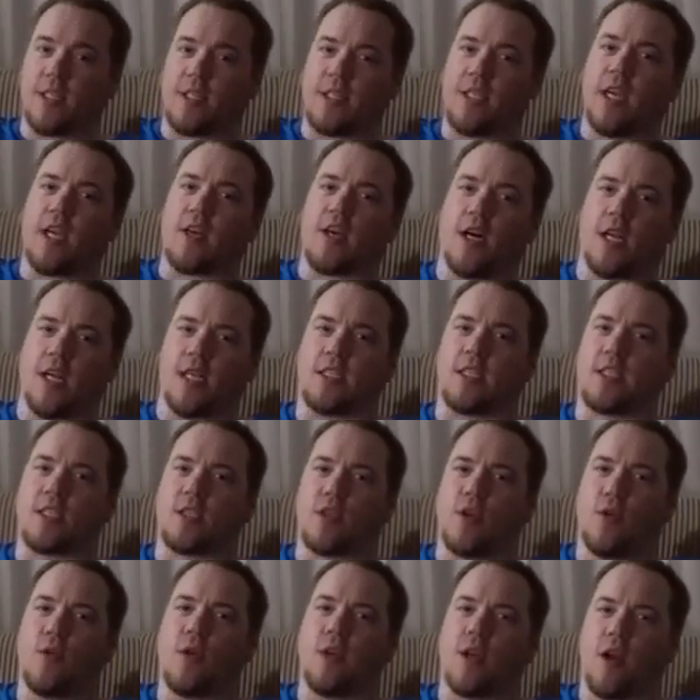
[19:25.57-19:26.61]
she could have
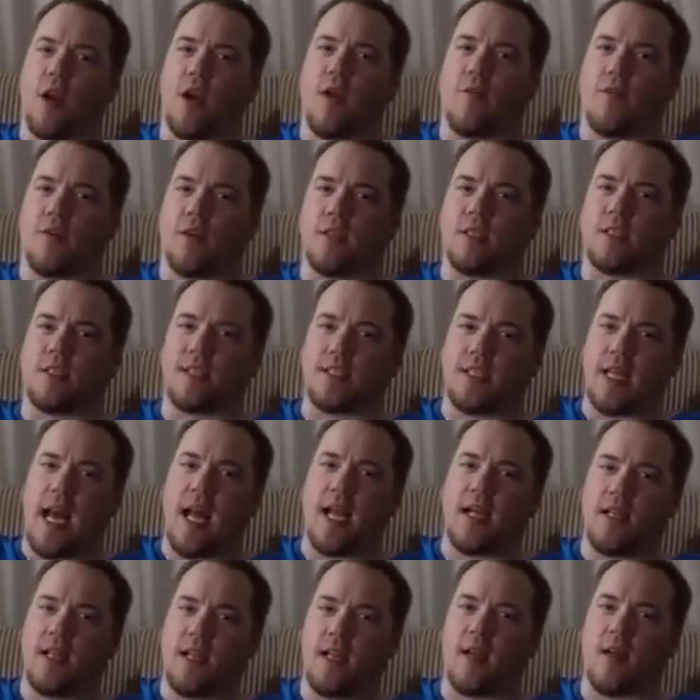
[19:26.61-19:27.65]
scooted over and
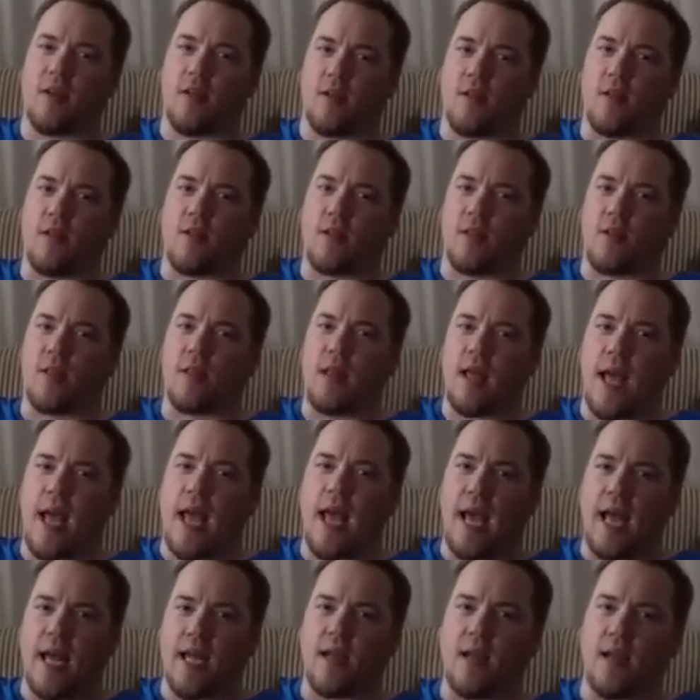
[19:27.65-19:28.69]
sat near the
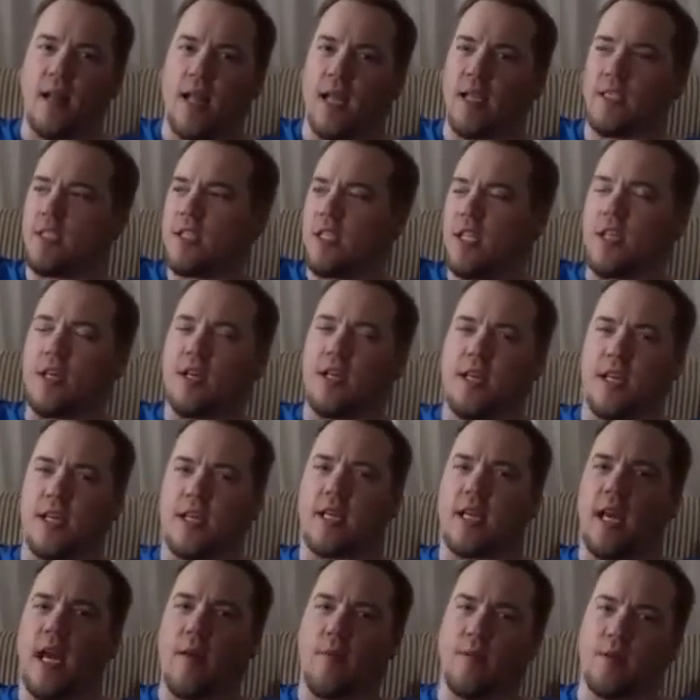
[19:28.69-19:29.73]
Ed. Like, she could
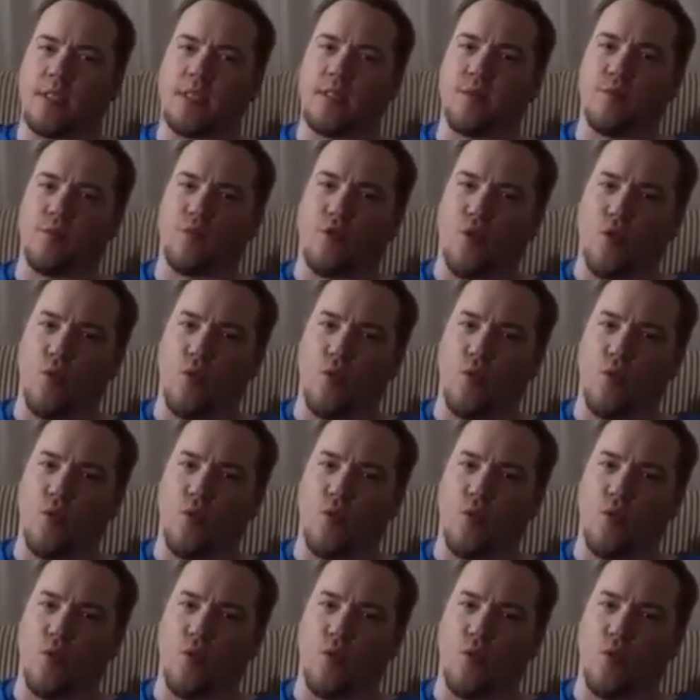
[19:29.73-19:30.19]
have gave me some